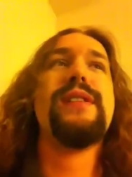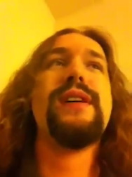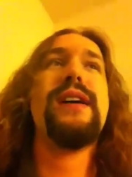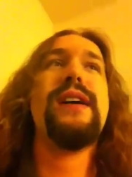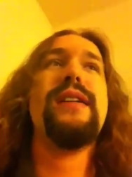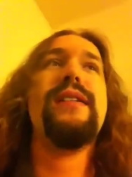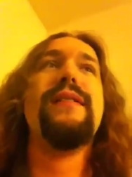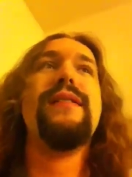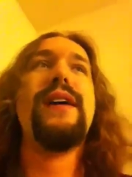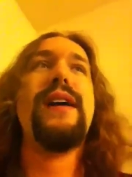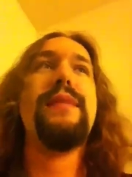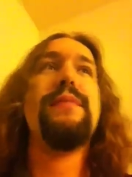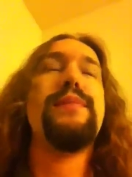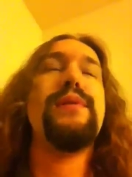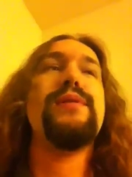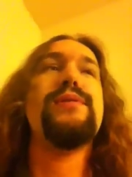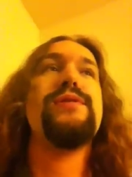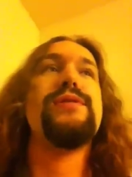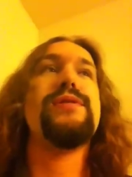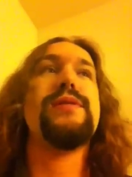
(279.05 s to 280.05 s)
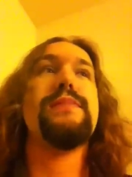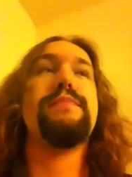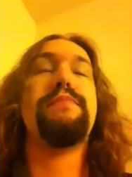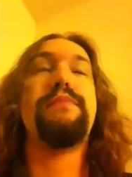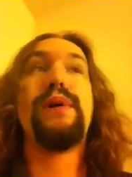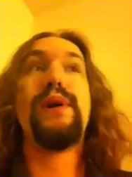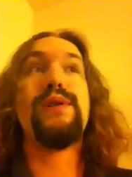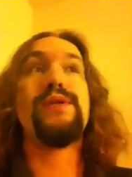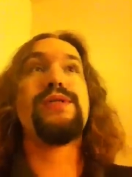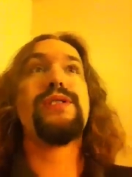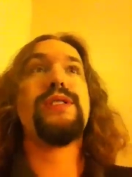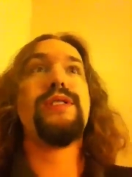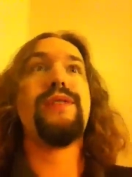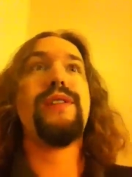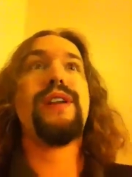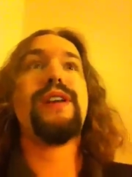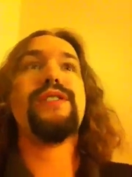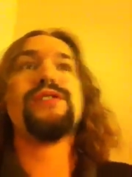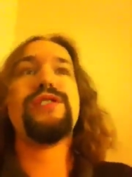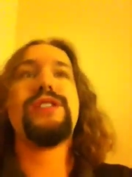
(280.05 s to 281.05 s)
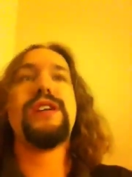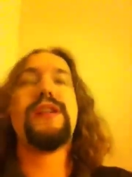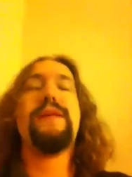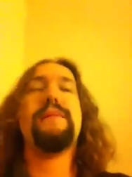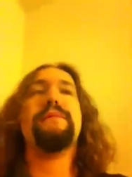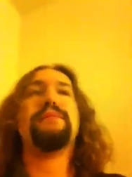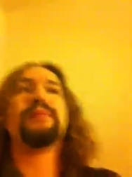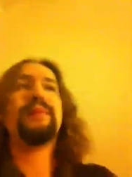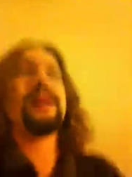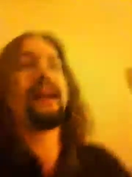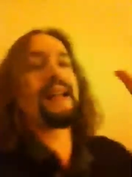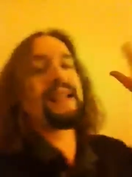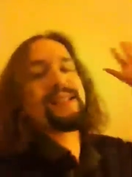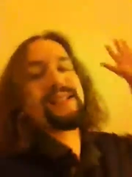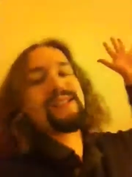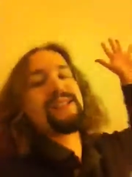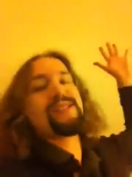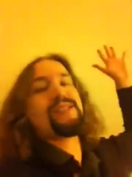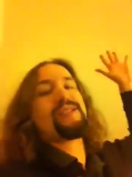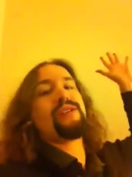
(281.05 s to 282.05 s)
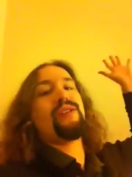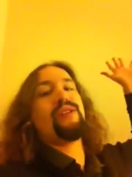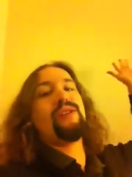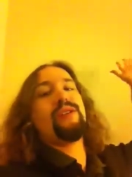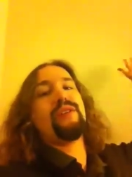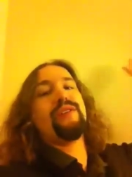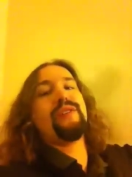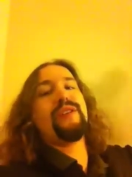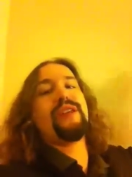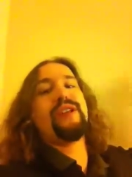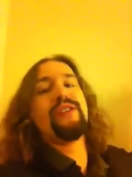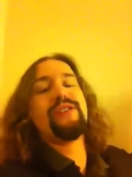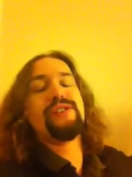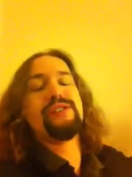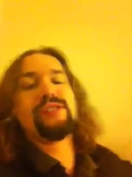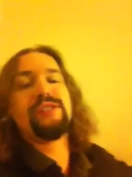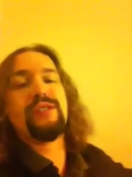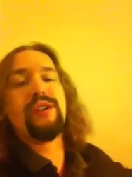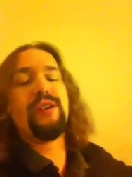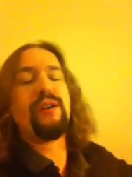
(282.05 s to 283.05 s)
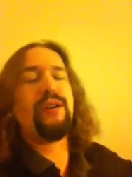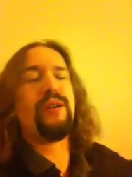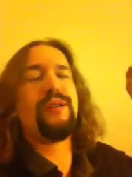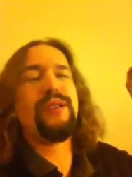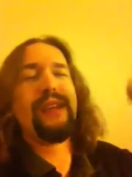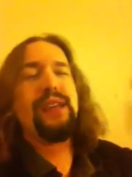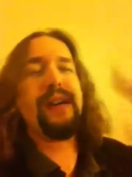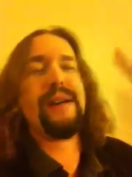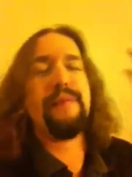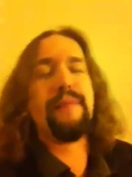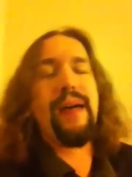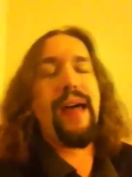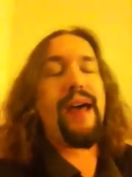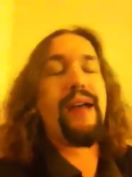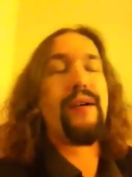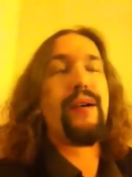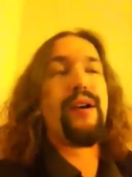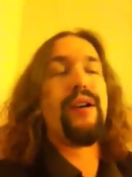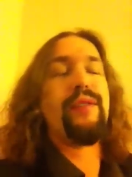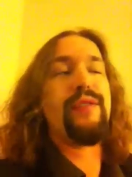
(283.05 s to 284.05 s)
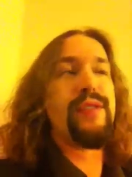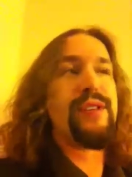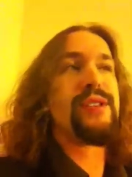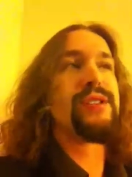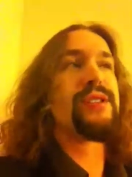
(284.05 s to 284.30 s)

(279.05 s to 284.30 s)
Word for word: and that produces a burst of energy and blasts all the energy, all the uh, matter off of the